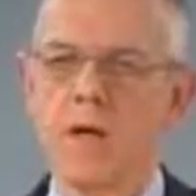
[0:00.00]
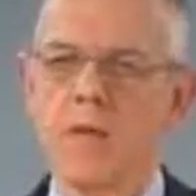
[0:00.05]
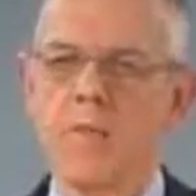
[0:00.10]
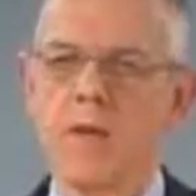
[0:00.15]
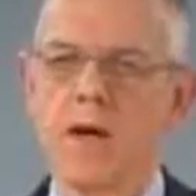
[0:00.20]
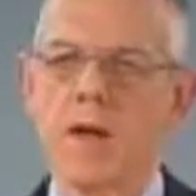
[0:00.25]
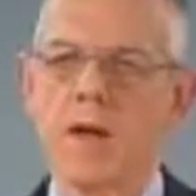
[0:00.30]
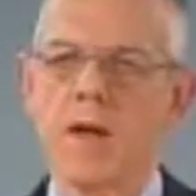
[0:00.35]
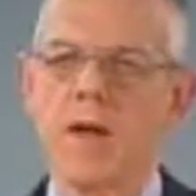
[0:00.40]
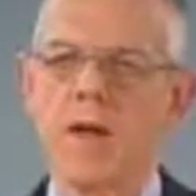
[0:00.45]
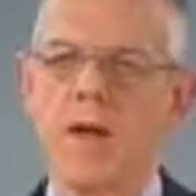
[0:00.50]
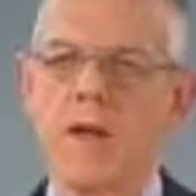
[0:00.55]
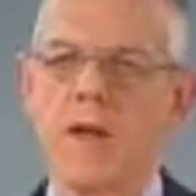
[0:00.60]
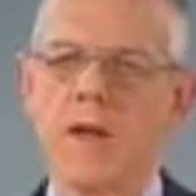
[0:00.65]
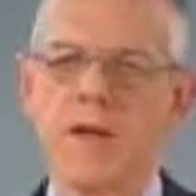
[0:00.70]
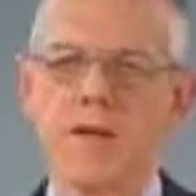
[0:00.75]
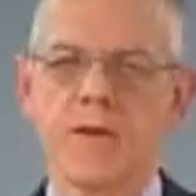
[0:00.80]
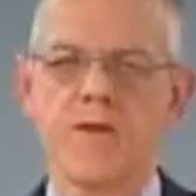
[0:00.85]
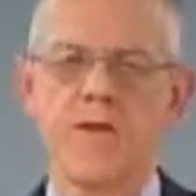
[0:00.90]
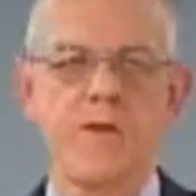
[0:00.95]
but
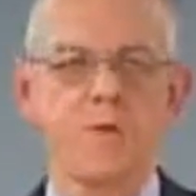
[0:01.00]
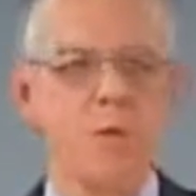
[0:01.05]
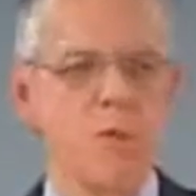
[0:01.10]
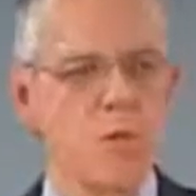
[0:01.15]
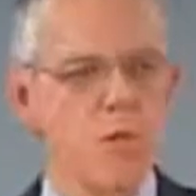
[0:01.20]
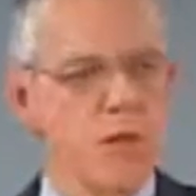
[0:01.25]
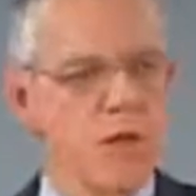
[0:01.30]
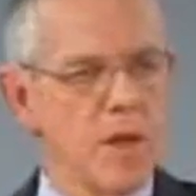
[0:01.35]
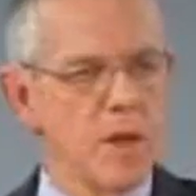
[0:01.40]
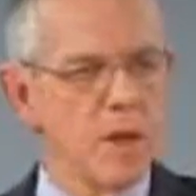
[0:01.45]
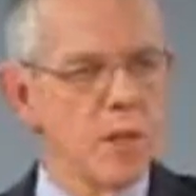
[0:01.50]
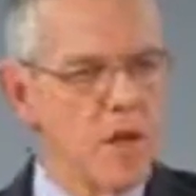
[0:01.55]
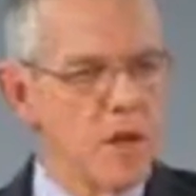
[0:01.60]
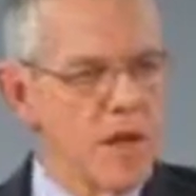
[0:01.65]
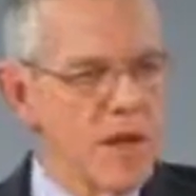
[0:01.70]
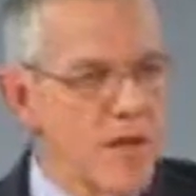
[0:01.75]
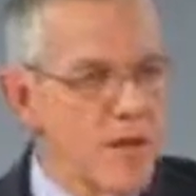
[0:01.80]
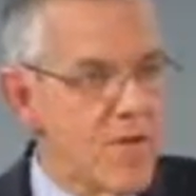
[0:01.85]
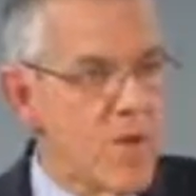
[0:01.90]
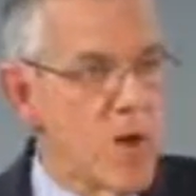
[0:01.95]
that doesn't mean we, we
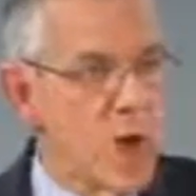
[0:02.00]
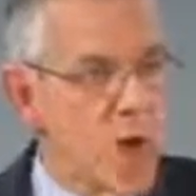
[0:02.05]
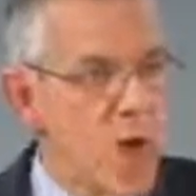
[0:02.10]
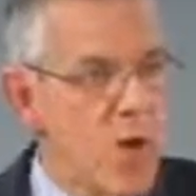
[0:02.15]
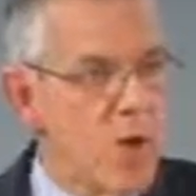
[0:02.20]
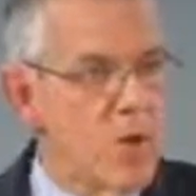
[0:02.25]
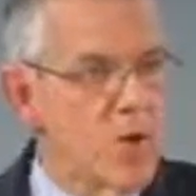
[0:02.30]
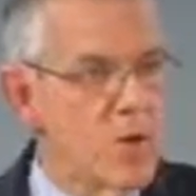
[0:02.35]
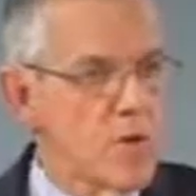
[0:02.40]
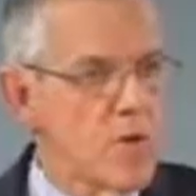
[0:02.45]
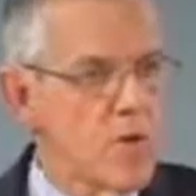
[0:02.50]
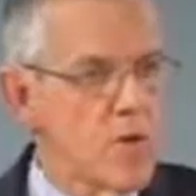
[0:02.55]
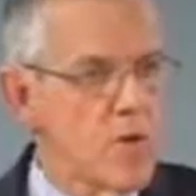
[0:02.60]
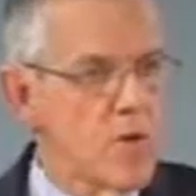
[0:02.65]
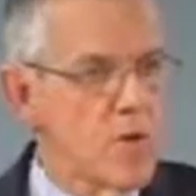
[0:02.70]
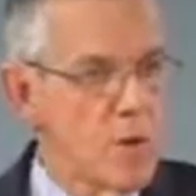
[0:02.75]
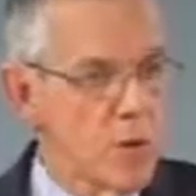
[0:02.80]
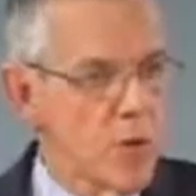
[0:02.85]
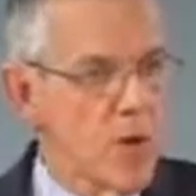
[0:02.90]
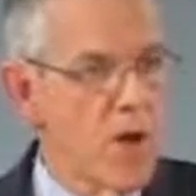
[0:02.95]
leave it alone
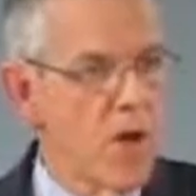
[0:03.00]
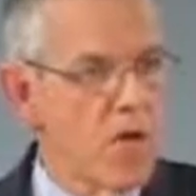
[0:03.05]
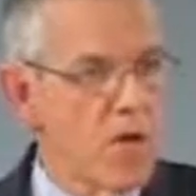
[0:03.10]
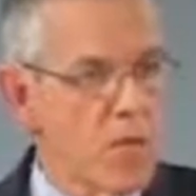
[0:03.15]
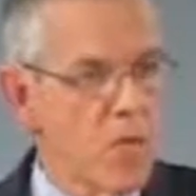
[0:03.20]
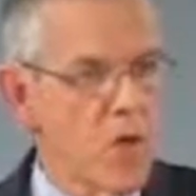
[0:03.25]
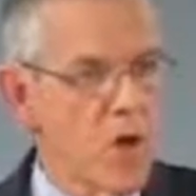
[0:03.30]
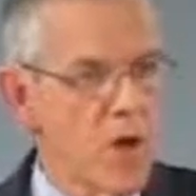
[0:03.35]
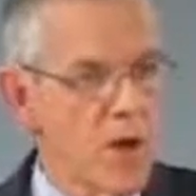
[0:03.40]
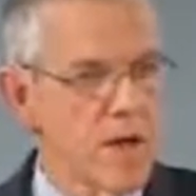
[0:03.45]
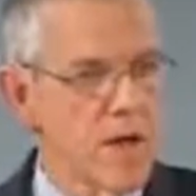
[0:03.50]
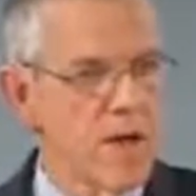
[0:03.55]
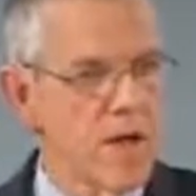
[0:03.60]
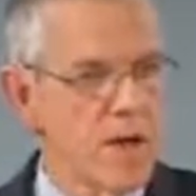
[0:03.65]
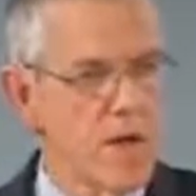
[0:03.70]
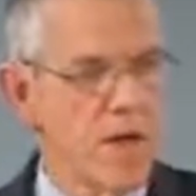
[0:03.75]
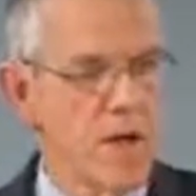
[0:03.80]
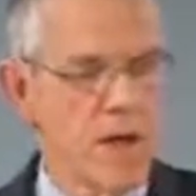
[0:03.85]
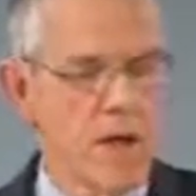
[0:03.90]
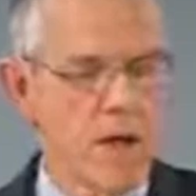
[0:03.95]
we bring it to
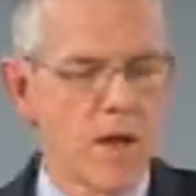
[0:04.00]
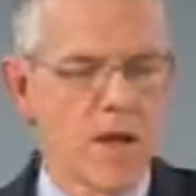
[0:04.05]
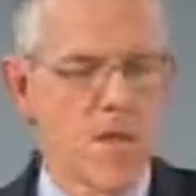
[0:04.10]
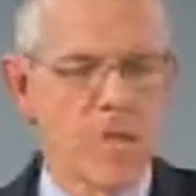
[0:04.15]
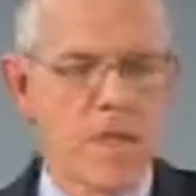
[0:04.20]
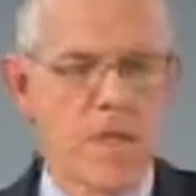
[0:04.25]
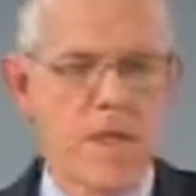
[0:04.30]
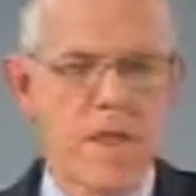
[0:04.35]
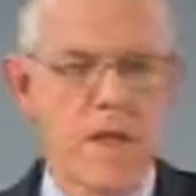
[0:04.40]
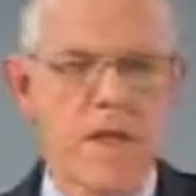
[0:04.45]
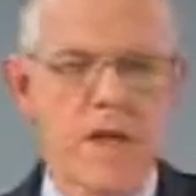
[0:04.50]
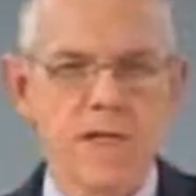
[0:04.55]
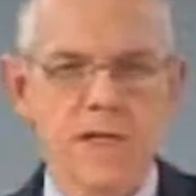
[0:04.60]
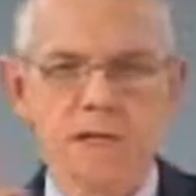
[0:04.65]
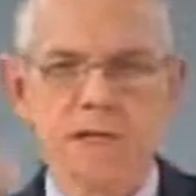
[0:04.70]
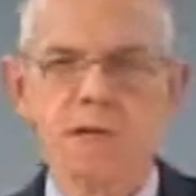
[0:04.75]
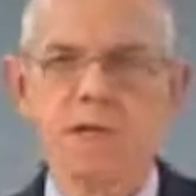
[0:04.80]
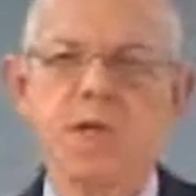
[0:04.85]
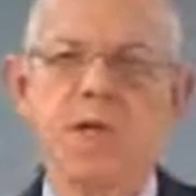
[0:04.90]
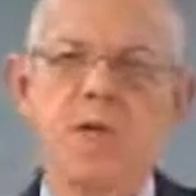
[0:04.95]
productivity. That's
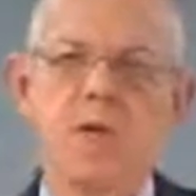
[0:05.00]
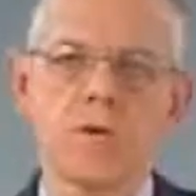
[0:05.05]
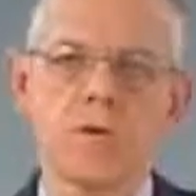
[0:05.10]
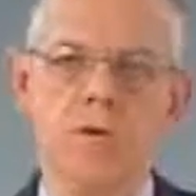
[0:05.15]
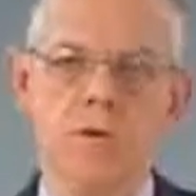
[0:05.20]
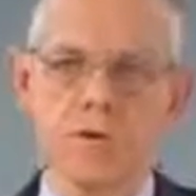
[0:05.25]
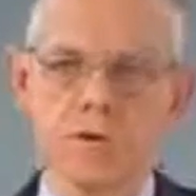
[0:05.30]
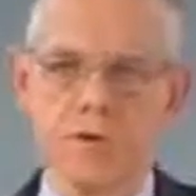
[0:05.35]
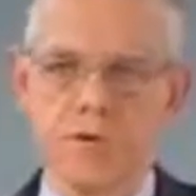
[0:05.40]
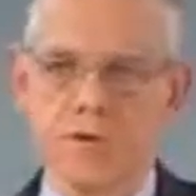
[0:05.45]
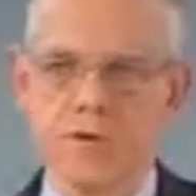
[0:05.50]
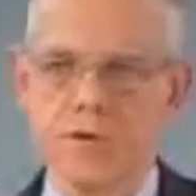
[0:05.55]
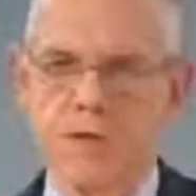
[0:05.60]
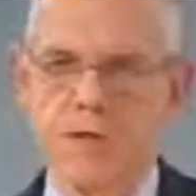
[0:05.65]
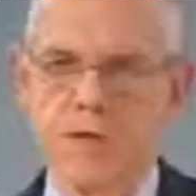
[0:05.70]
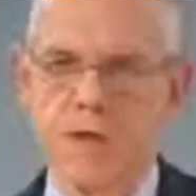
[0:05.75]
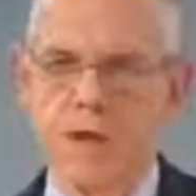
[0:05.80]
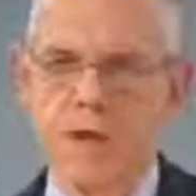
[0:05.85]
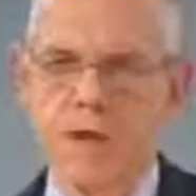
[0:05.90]
theocentricity.